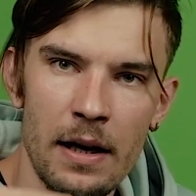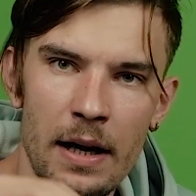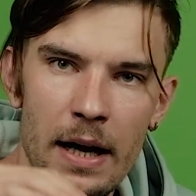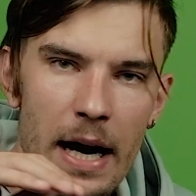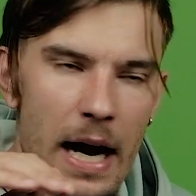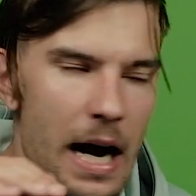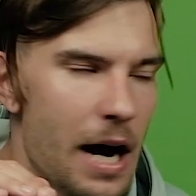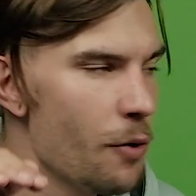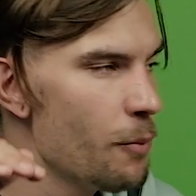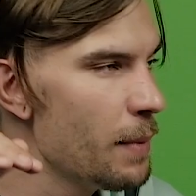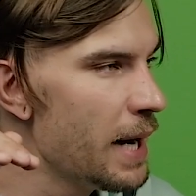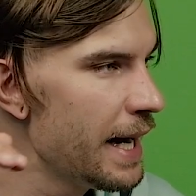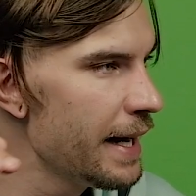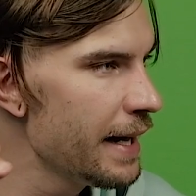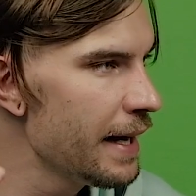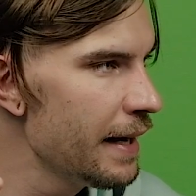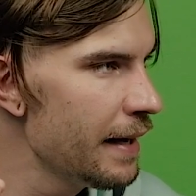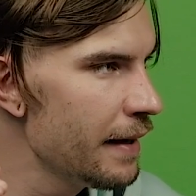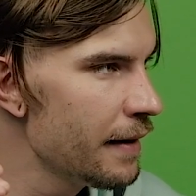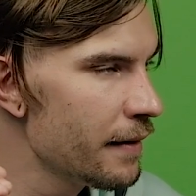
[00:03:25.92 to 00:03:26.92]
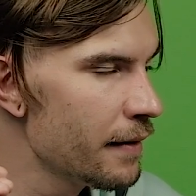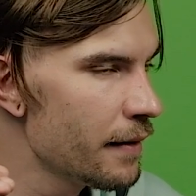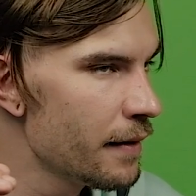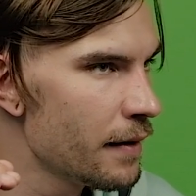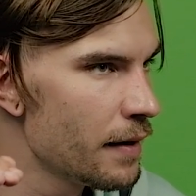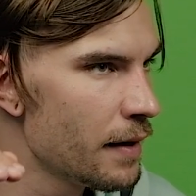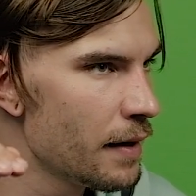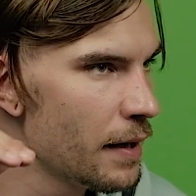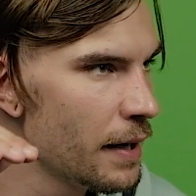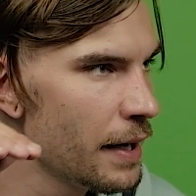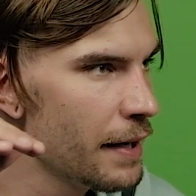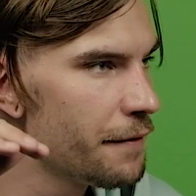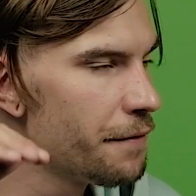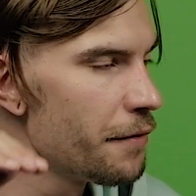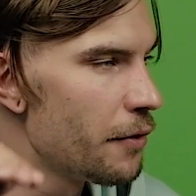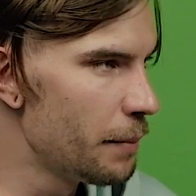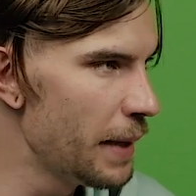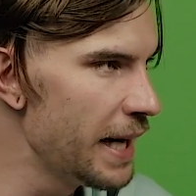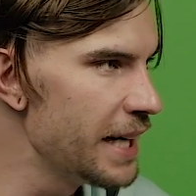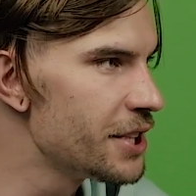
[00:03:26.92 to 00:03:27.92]
how many
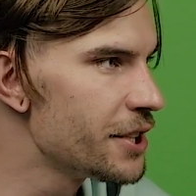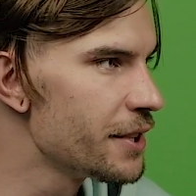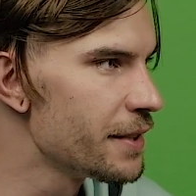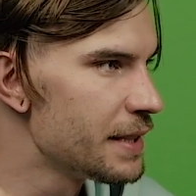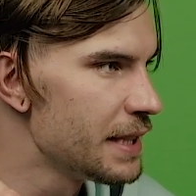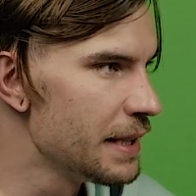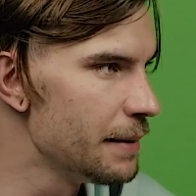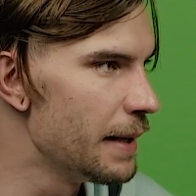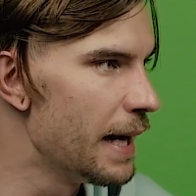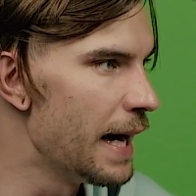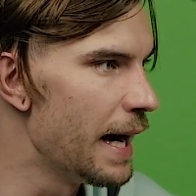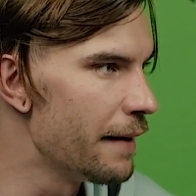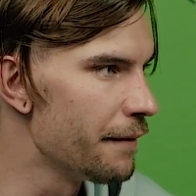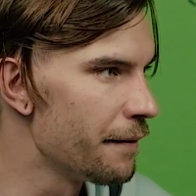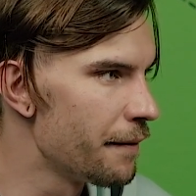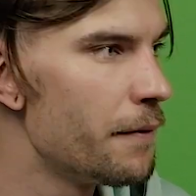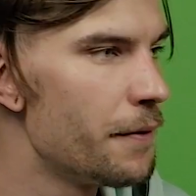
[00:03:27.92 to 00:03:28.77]
information team have.